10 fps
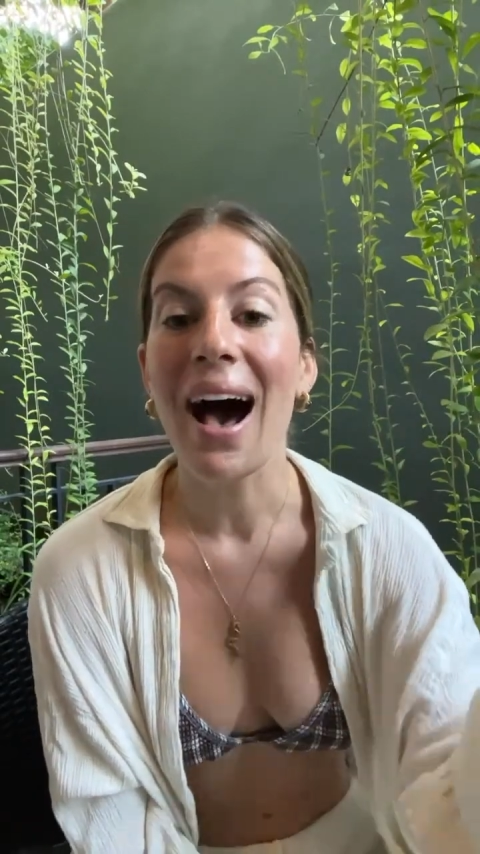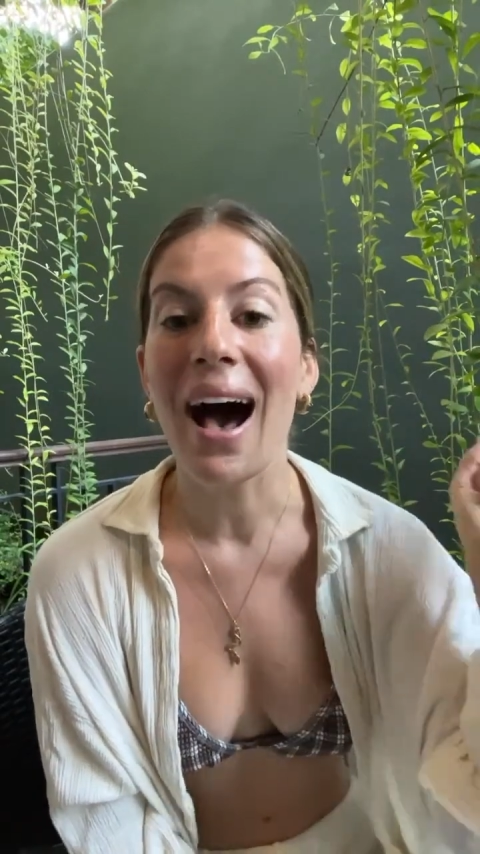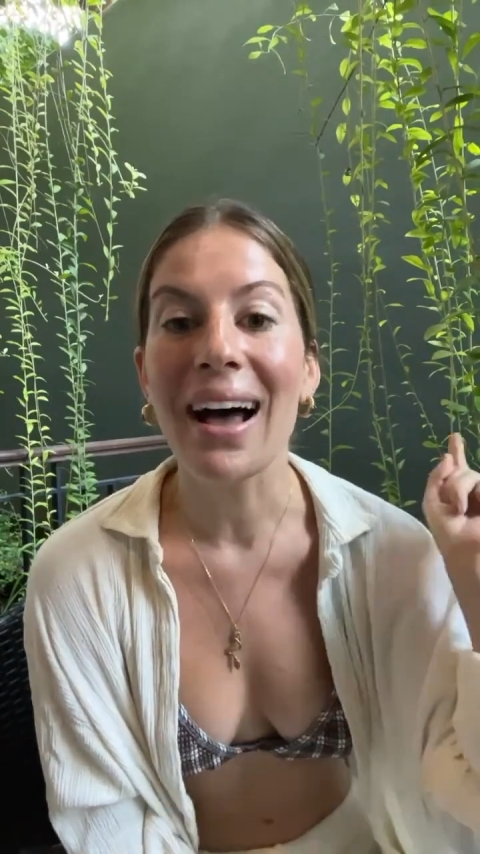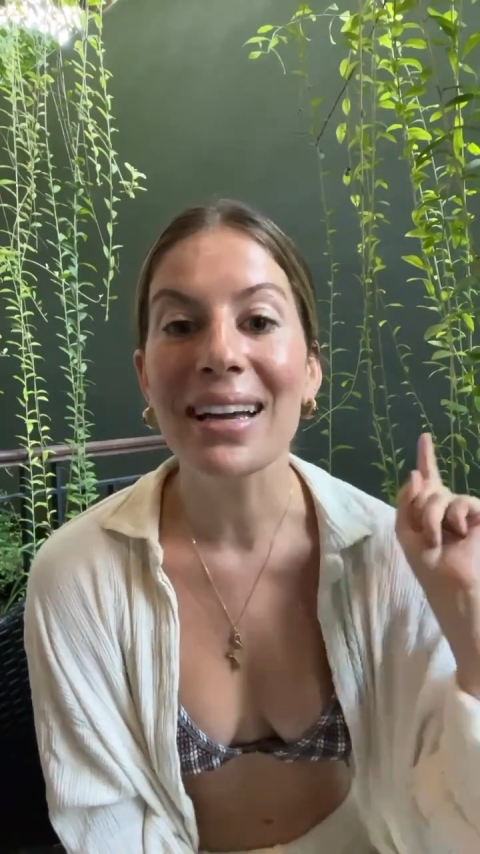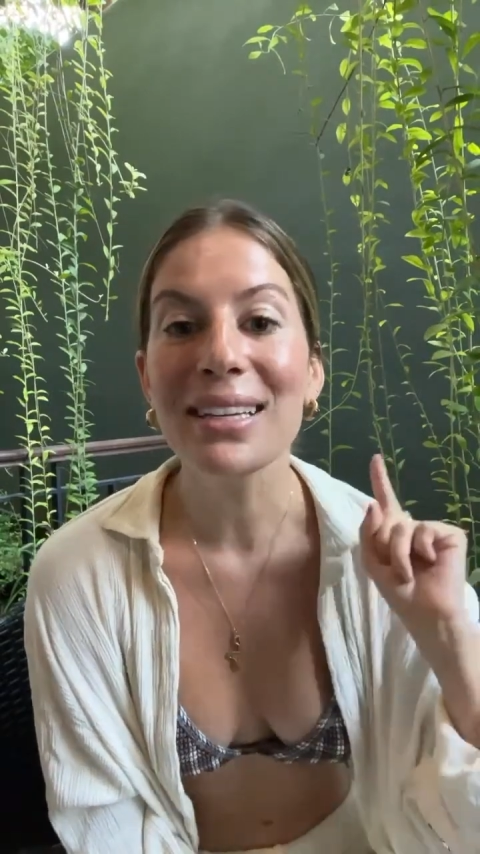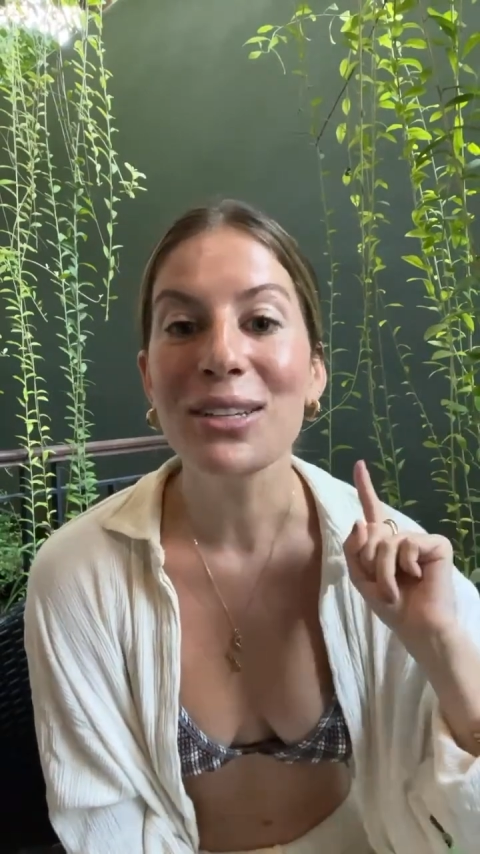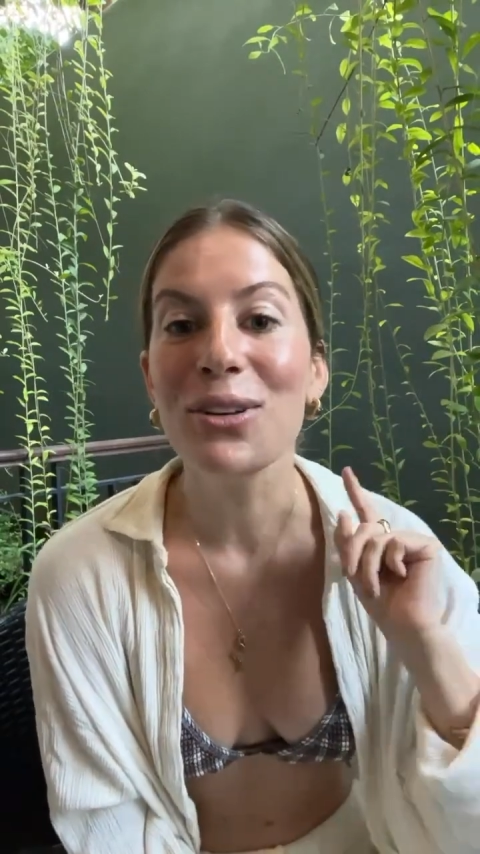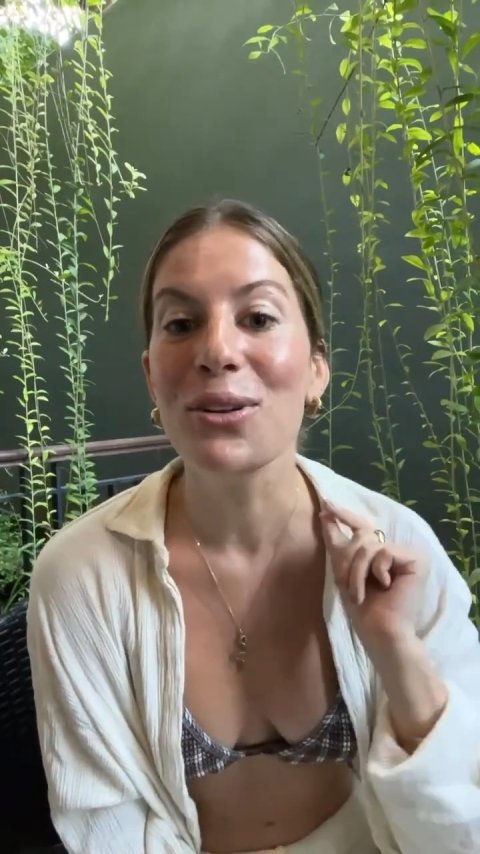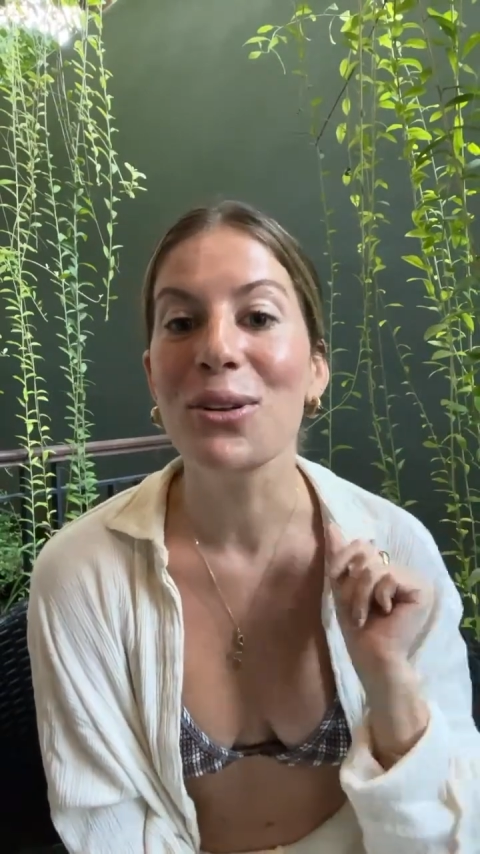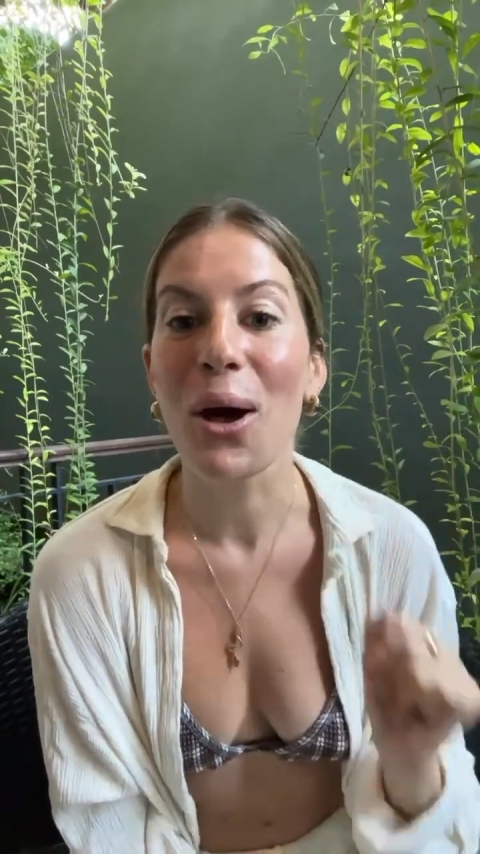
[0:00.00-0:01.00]
I
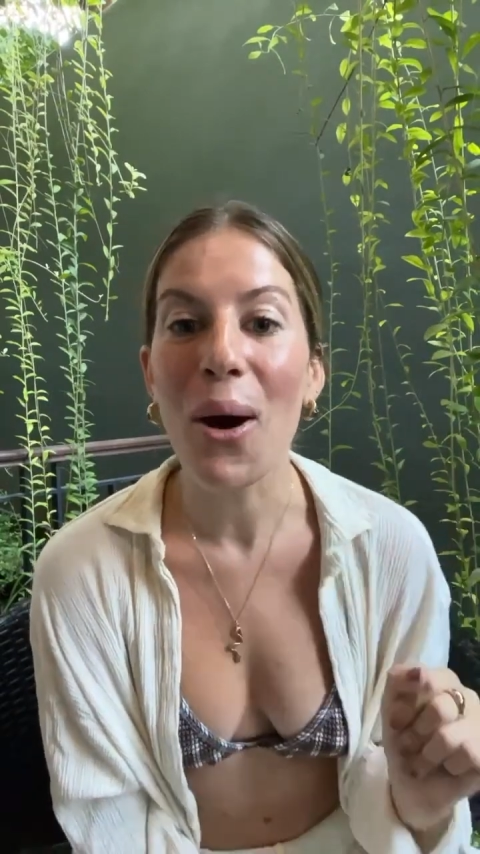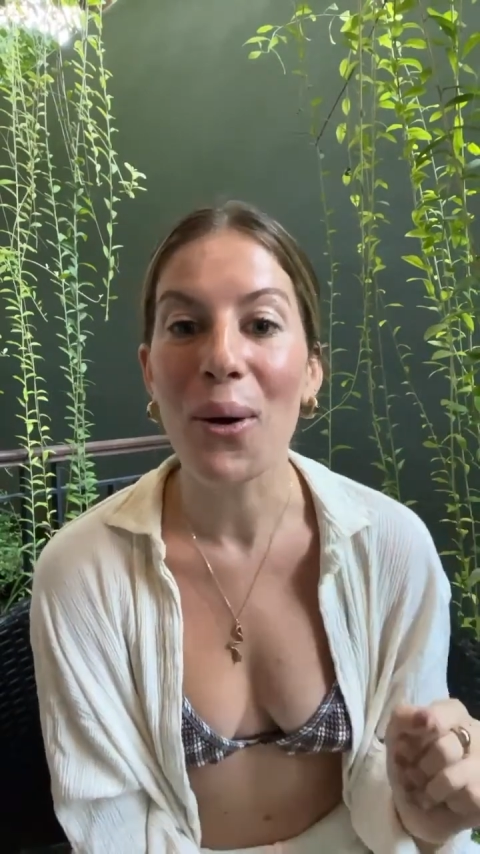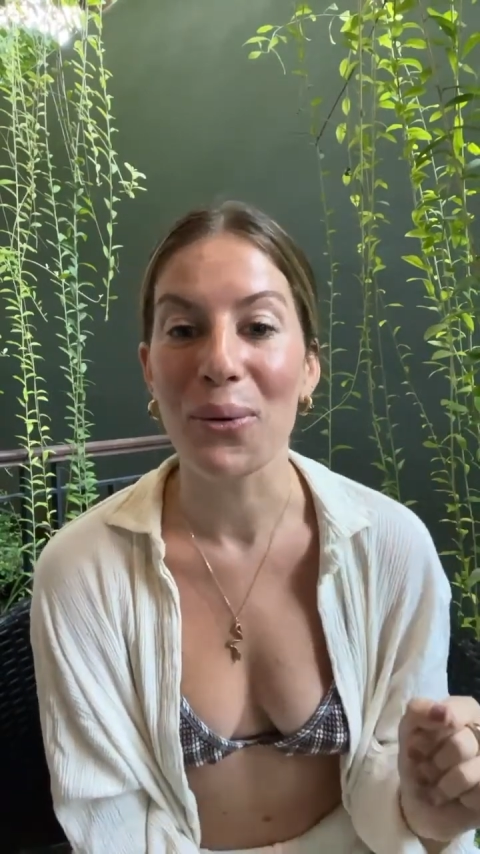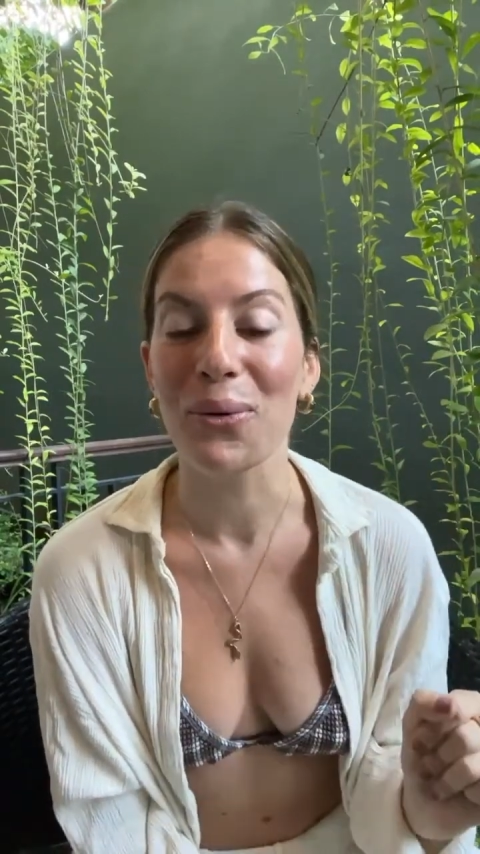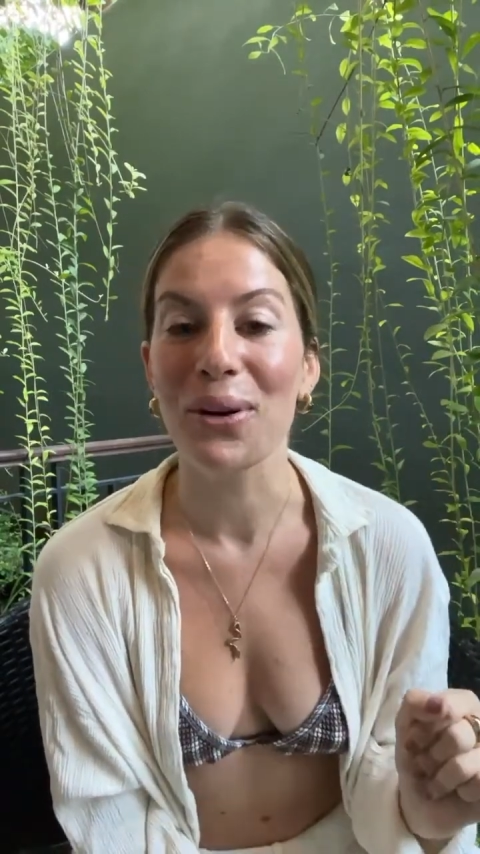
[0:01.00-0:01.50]
know,